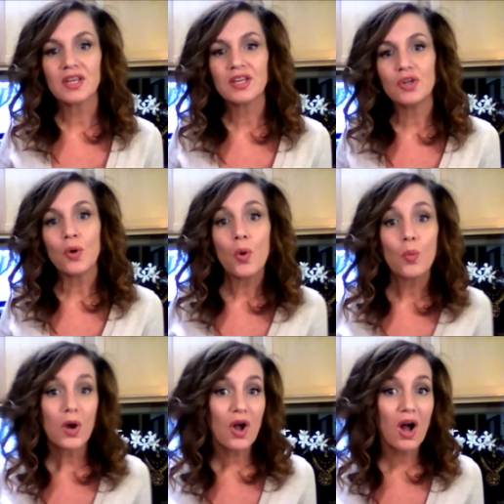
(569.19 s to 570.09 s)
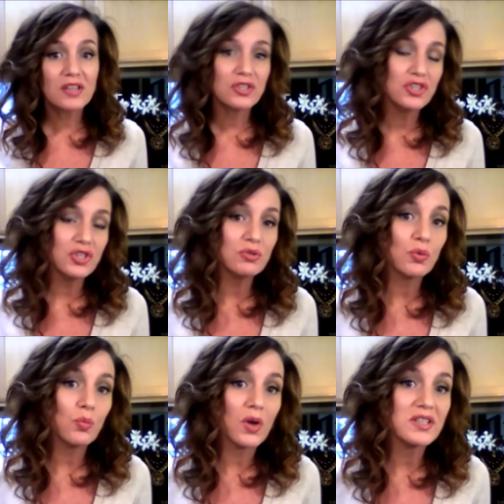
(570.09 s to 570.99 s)
You know, what causes you
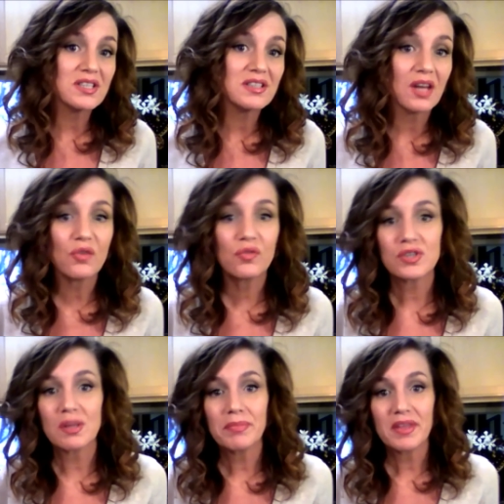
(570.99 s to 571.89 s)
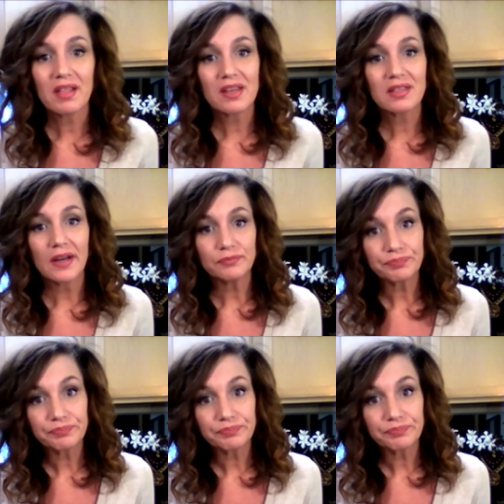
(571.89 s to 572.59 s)
to want to settle for something like that?